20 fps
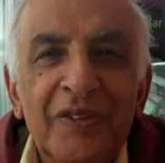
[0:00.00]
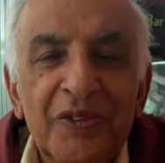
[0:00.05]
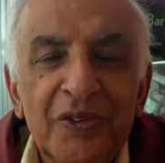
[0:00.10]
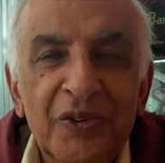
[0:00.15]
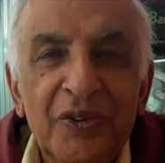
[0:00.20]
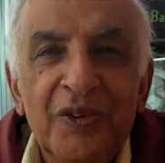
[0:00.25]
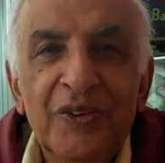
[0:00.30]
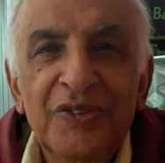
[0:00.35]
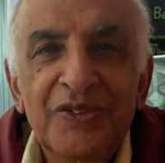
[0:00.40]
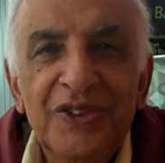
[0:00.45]

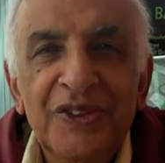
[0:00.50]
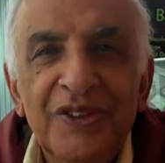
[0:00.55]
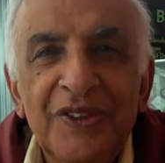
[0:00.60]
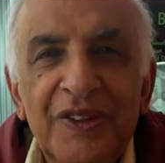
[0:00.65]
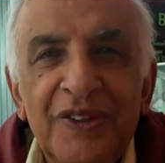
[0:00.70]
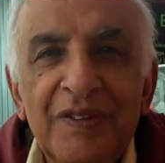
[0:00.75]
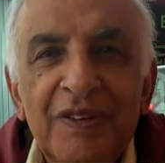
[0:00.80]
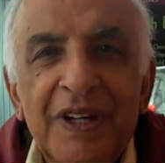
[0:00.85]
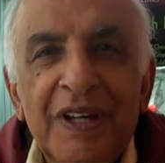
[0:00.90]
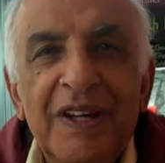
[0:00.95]
to
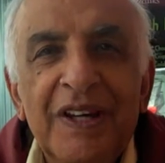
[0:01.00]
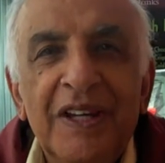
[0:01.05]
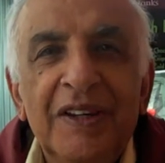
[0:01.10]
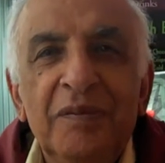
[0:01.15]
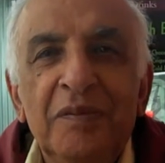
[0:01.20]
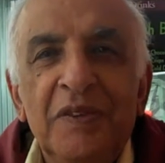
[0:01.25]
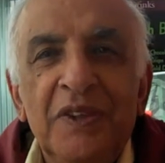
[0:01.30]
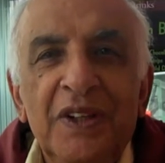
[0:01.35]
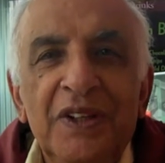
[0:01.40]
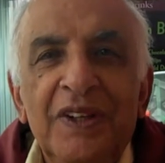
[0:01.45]
keep
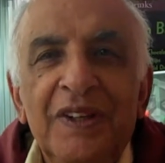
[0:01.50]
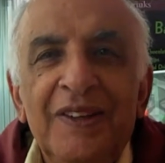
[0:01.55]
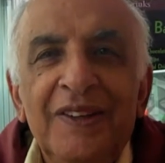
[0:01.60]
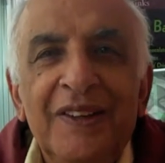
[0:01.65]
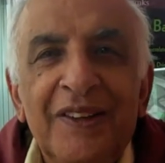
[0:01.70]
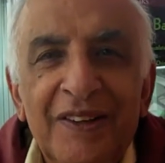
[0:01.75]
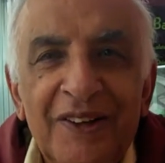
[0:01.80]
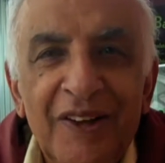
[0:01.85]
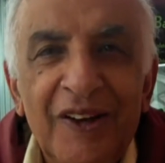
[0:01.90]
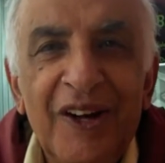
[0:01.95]
this
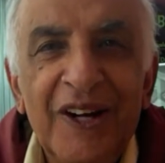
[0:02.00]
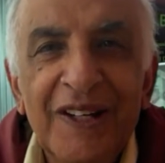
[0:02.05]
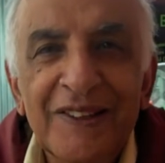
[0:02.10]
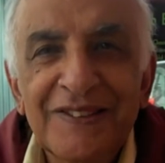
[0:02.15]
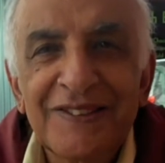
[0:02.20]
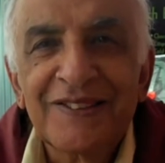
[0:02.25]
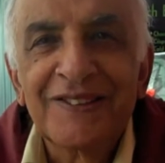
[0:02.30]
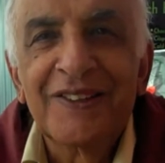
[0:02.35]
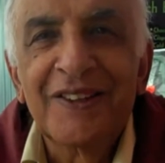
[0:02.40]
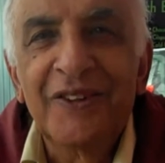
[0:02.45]

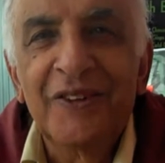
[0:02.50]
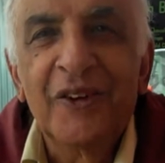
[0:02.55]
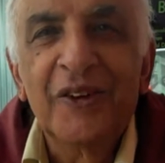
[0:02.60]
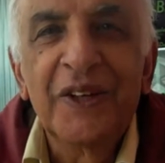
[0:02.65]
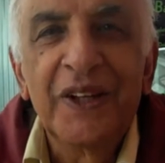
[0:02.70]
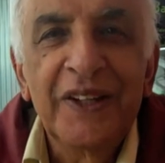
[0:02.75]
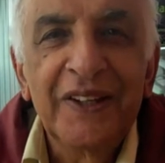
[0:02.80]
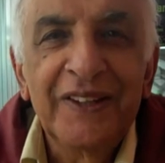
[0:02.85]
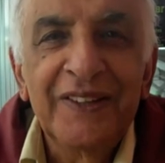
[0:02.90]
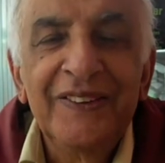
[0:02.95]
class
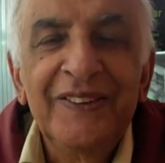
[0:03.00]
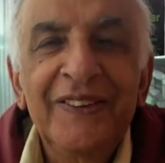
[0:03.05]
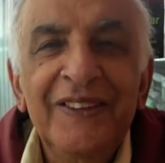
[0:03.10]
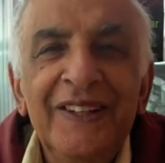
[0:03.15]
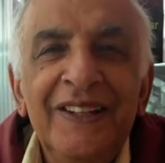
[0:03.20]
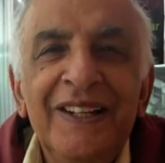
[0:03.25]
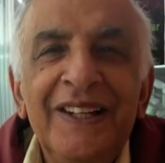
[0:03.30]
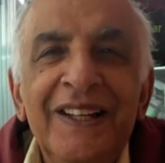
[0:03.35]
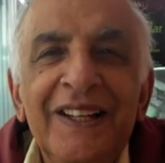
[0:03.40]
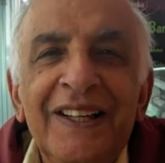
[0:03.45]
going.
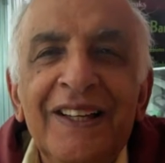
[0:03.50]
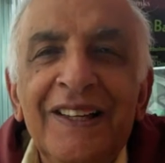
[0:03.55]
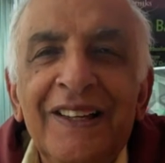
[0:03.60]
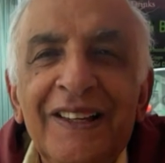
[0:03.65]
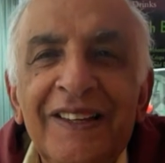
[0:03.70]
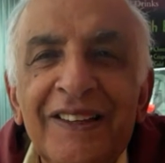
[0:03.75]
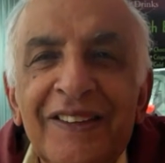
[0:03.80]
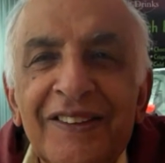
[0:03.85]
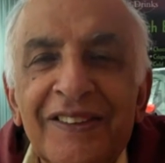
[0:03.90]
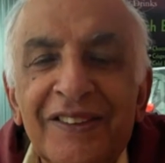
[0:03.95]

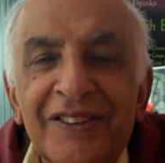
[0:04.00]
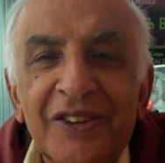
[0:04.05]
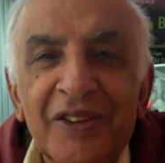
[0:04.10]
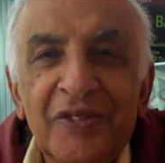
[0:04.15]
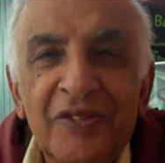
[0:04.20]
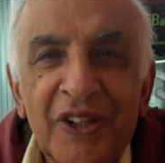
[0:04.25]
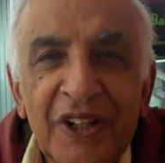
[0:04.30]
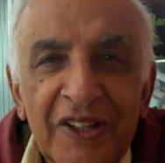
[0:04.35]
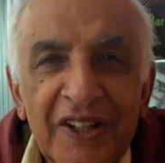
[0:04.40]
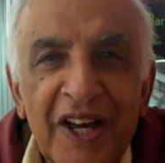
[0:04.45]
So
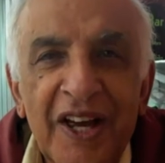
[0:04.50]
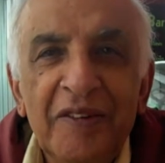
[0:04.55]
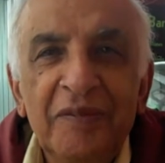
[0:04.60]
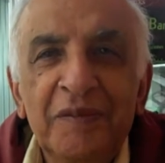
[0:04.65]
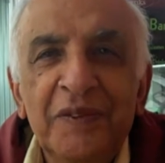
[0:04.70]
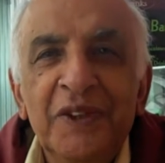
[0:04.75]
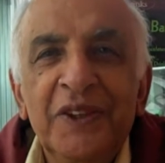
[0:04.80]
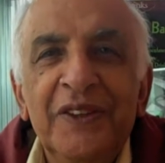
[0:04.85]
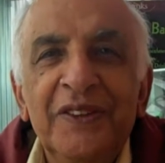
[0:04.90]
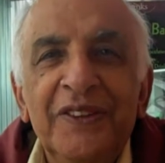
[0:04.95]
what
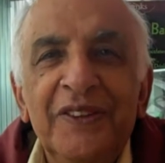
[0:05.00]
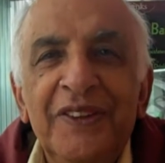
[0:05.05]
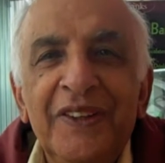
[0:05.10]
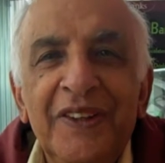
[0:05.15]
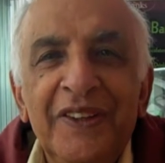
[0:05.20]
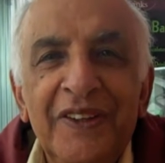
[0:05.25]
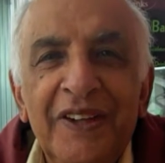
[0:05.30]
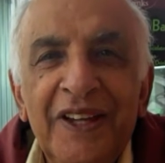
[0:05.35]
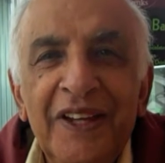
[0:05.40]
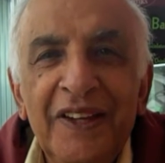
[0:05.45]

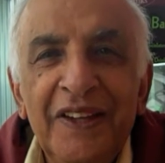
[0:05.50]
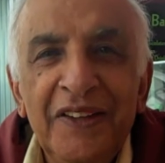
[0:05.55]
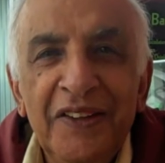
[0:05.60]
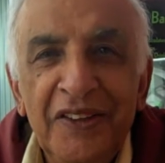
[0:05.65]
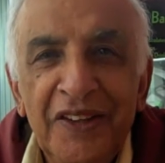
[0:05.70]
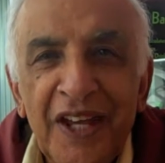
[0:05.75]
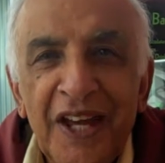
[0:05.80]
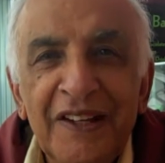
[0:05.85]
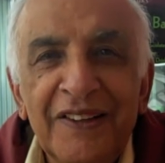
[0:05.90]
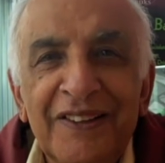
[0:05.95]
happened
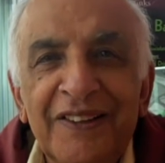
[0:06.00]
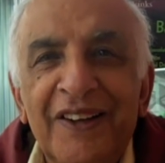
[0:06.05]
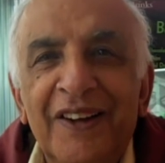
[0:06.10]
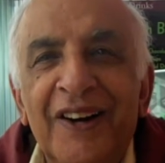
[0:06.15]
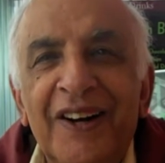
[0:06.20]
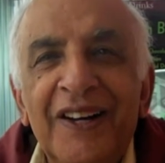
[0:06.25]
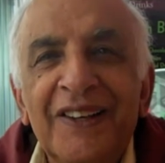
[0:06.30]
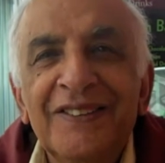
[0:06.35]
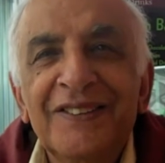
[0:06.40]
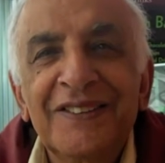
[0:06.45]
in that
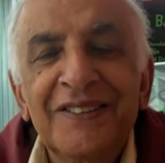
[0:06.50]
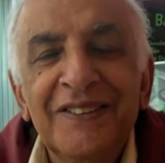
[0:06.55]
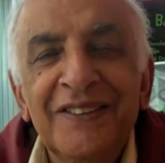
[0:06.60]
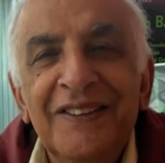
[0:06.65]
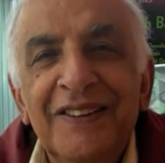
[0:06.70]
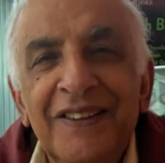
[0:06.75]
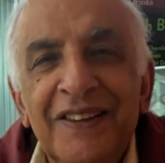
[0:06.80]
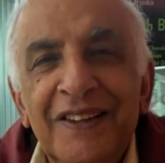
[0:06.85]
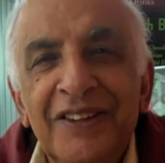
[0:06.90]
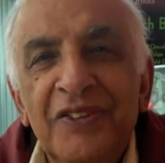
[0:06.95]
class,
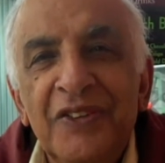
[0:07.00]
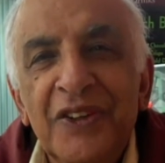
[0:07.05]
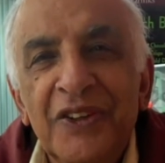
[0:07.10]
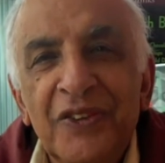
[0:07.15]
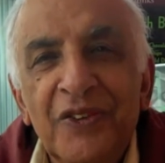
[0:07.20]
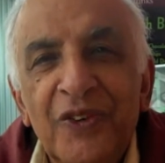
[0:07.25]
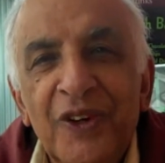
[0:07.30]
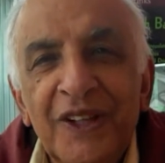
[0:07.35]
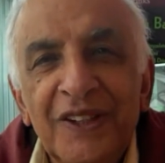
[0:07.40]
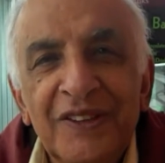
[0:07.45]
it was
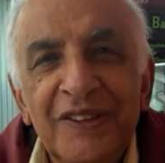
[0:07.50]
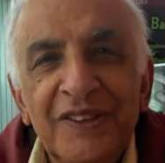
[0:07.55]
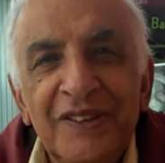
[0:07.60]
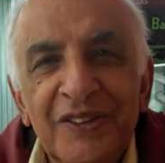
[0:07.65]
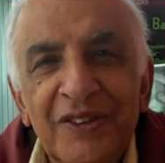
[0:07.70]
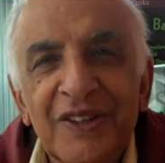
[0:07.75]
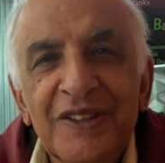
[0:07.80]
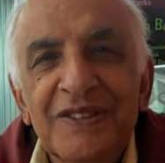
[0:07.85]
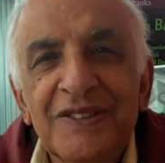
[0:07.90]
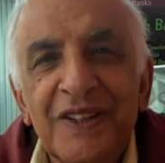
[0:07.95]
quite
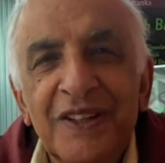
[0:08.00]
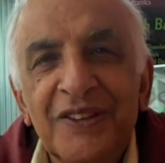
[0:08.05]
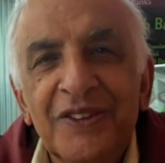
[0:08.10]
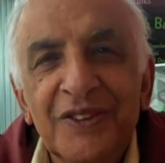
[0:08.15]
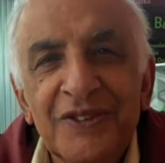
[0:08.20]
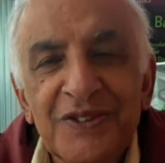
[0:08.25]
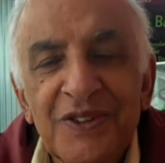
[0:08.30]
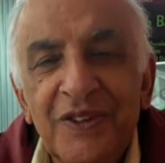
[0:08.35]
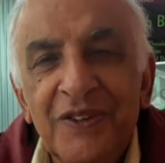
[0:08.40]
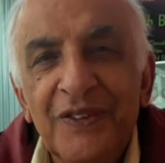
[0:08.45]
interesting
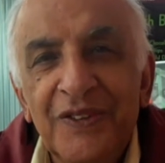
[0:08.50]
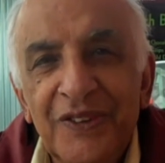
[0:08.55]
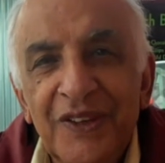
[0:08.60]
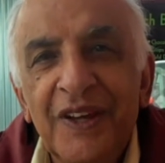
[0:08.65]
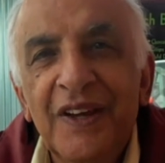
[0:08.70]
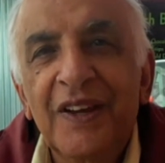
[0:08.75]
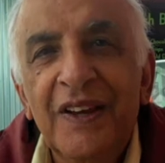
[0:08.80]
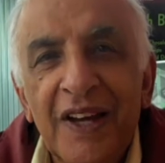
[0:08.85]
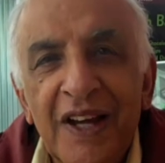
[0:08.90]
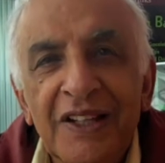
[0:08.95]
to
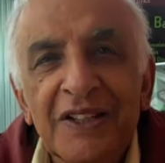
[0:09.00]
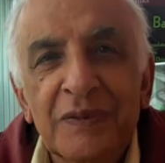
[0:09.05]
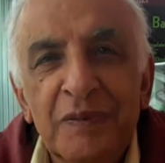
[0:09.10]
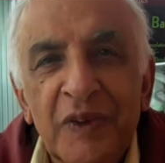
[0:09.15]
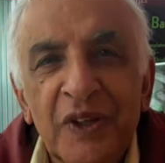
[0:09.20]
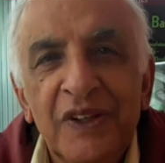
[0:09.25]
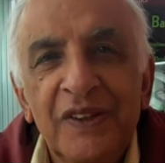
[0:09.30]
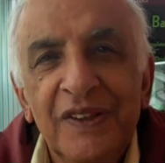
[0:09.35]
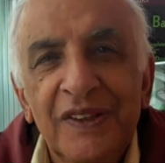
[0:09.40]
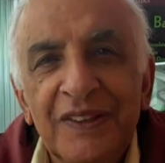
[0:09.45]
think,
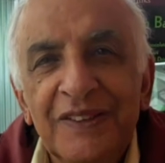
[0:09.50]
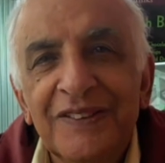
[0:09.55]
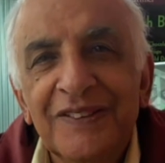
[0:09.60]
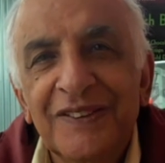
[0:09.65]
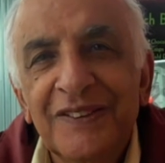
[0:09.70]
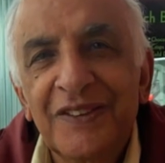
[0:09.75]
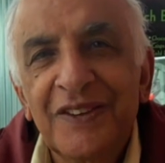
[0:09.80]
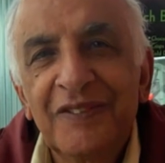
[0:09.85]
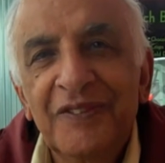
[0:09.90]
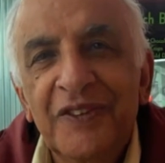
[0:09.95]

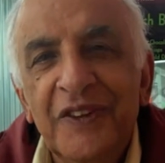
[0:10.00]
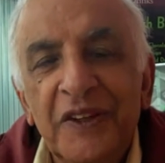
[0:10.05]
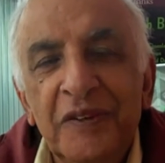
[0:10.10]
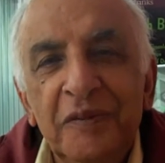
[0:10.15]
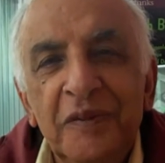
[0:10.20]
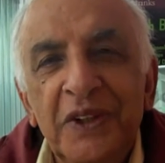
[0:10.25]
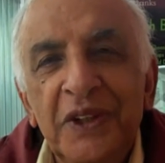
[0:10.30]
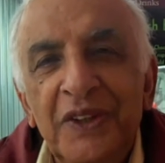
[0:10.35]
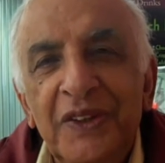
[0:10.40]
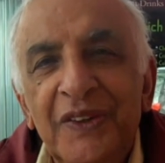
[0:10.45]
experience for
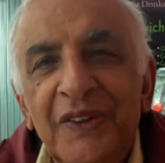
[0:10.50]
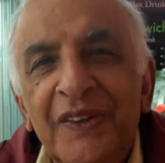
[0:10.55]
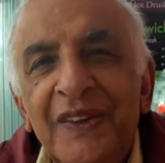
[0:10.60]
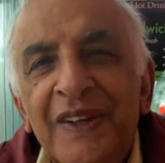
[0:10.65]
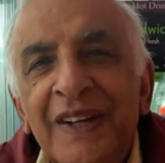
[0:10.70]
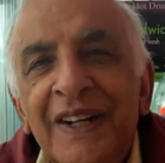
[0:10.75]
me.